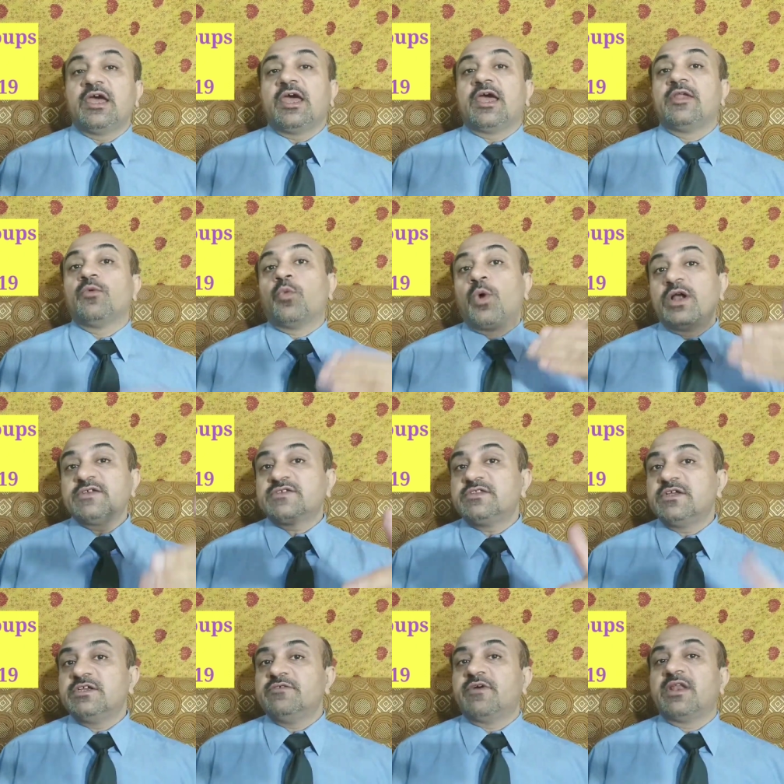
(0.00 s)
and once they
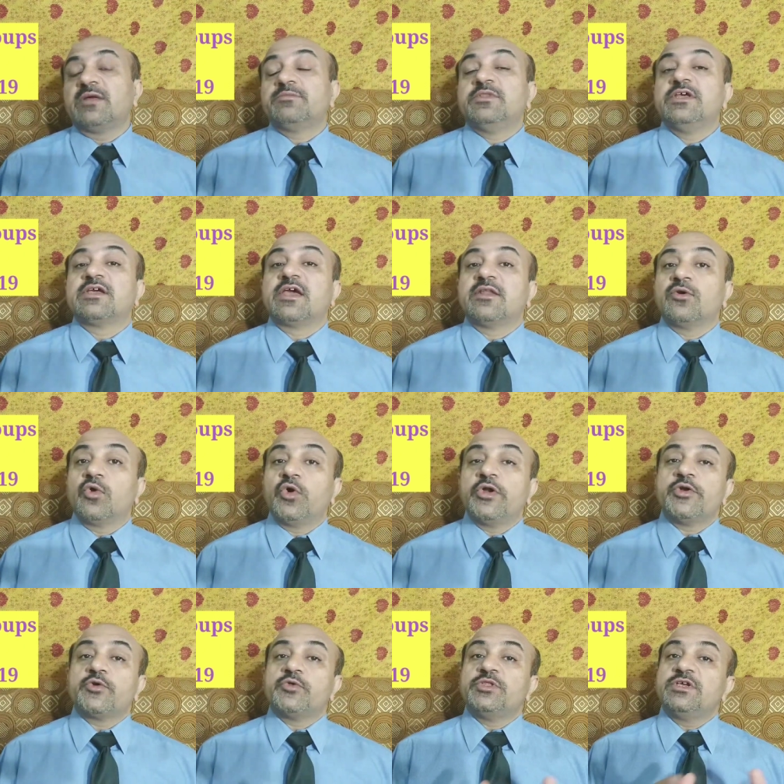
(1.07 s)
develop they can go
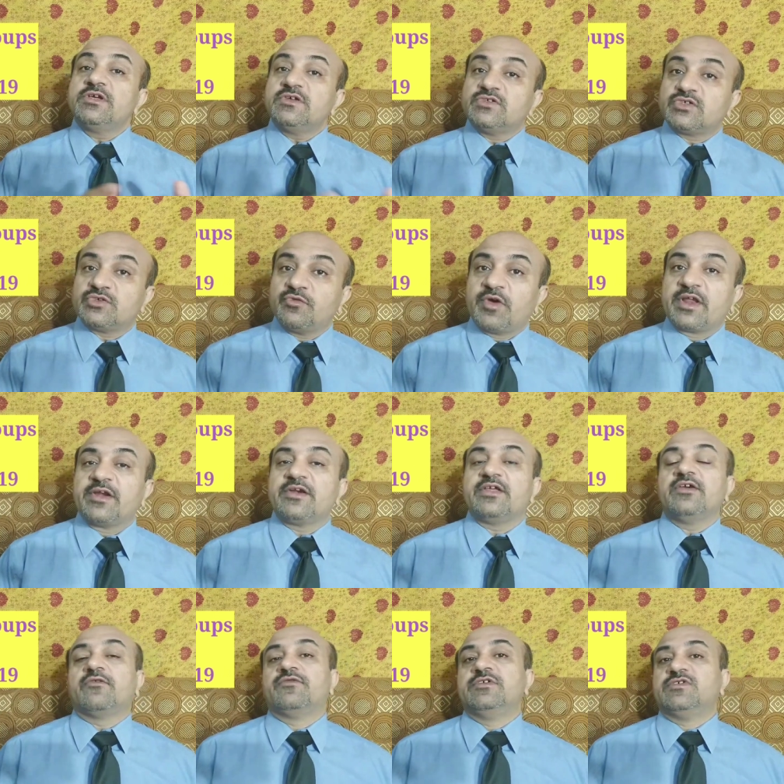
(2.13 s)
into the severity
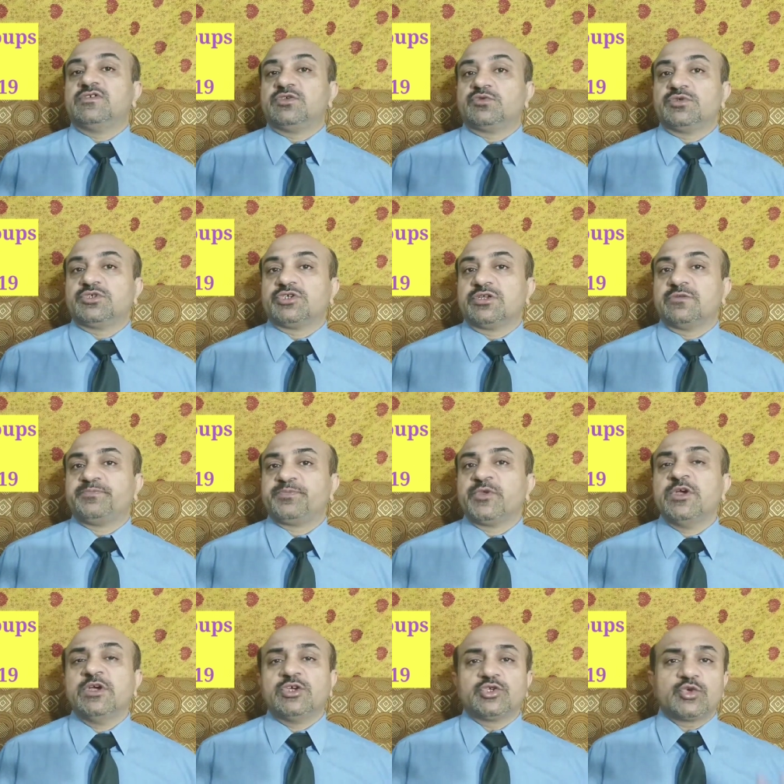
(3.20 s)
of the situation.
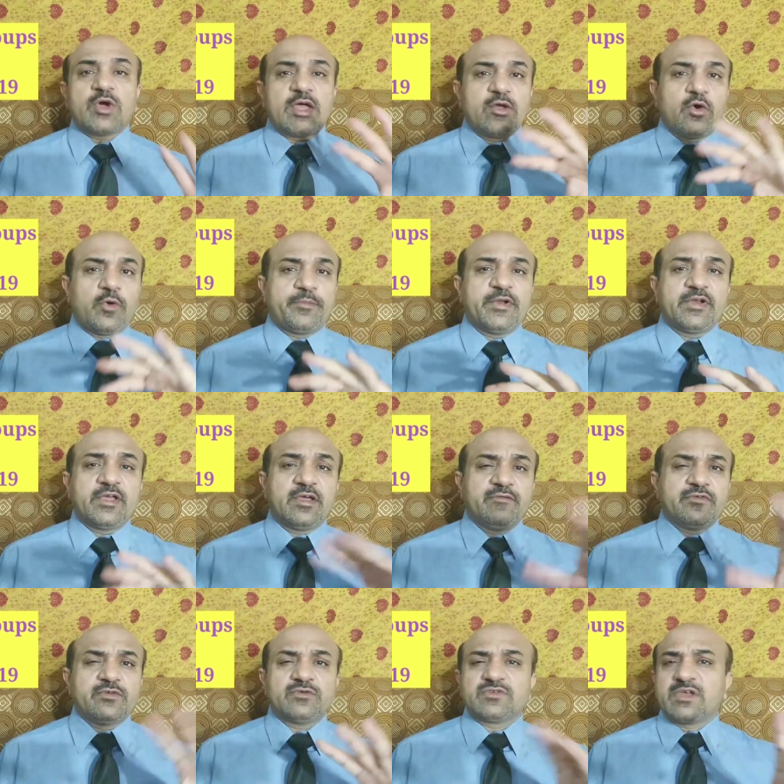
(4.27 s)
So I hope it
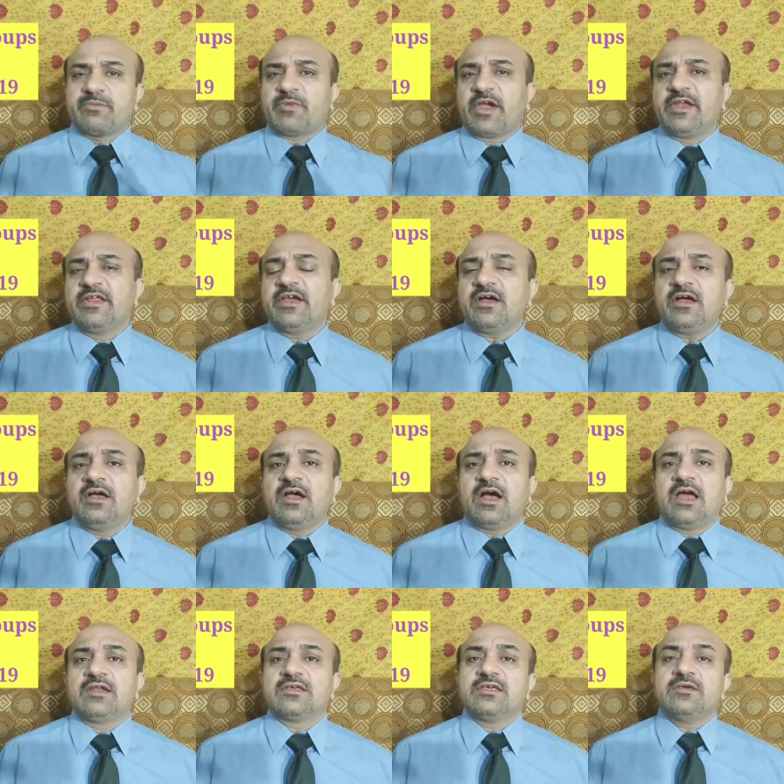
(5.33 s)
gives you some idea.
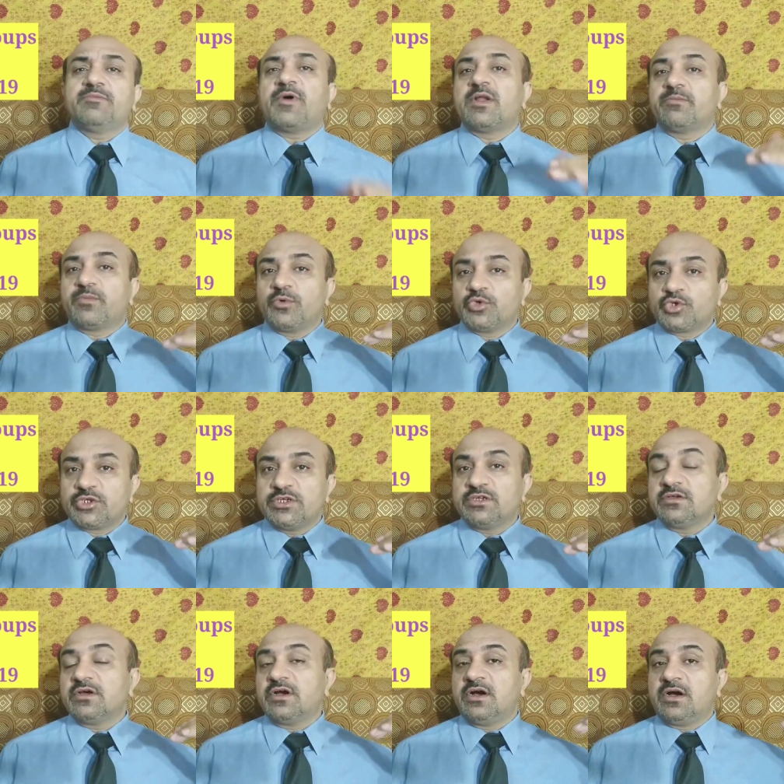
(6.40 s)
I'll keep on posting
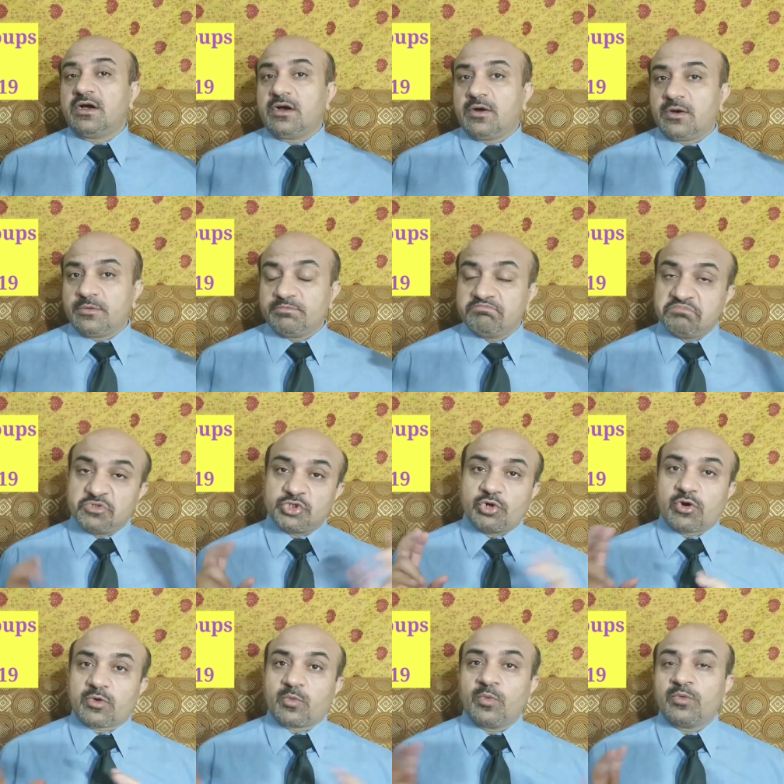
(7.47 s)
uh,
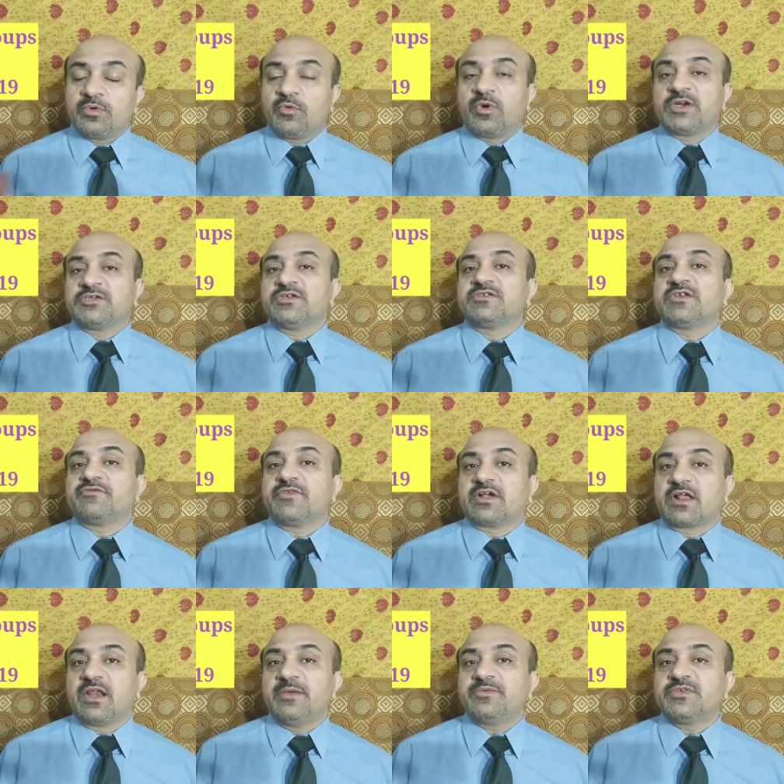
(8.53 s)
short versions of the
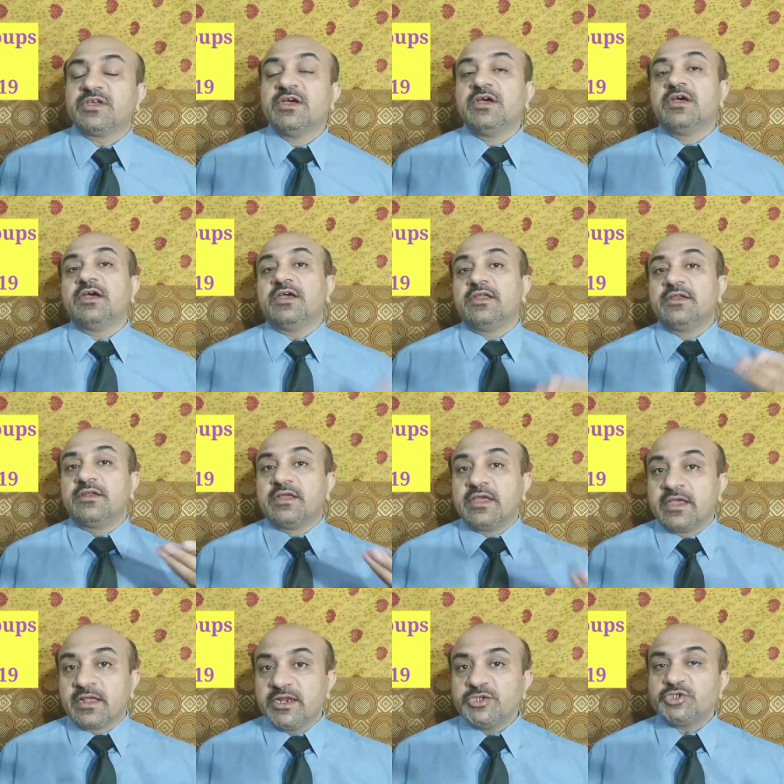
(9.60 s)
clips in
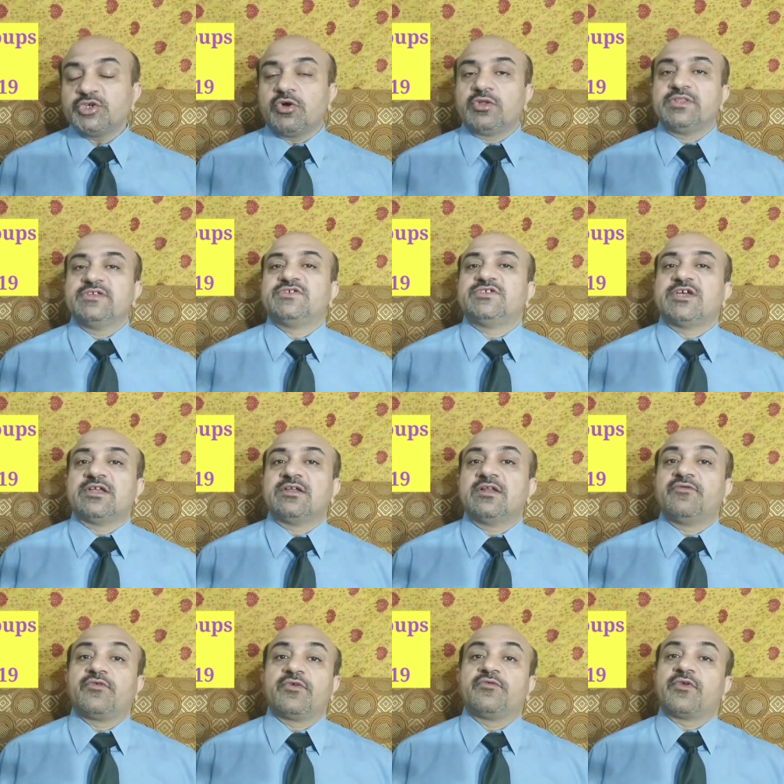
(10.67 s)
English on this channel
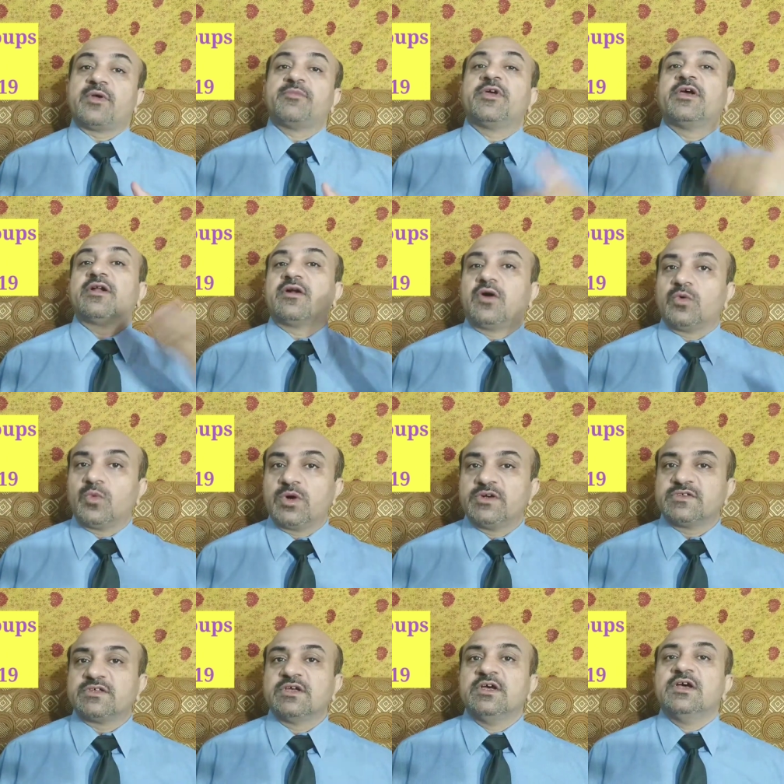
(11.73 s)
from here
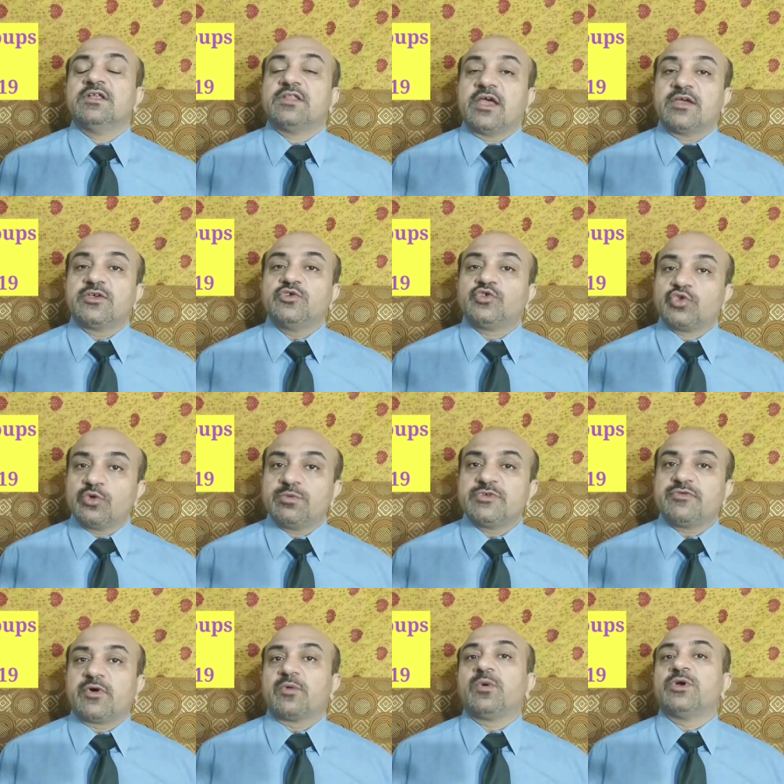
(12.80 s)
onwards. Thank you so much
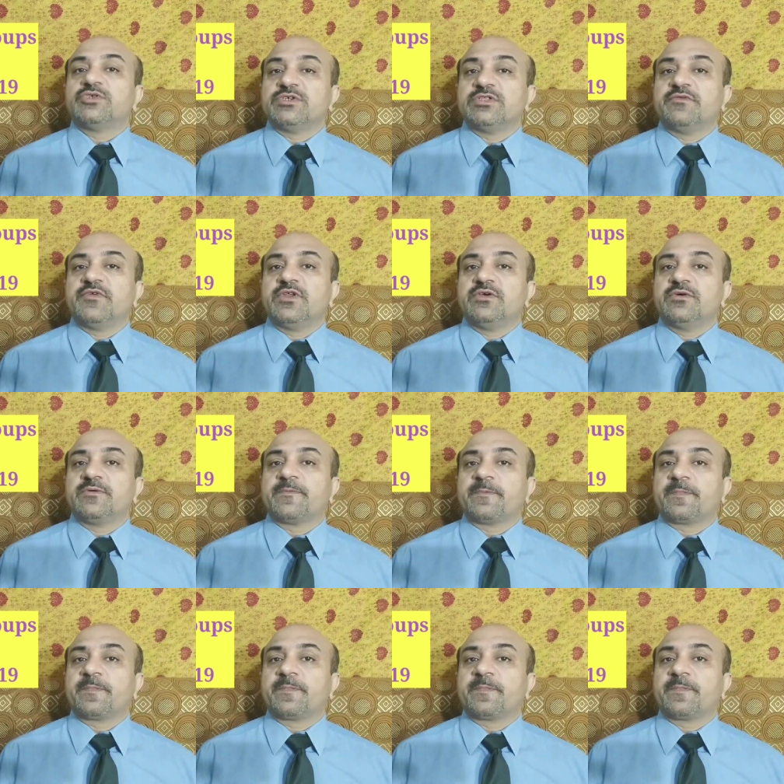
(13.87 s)
for watching the video.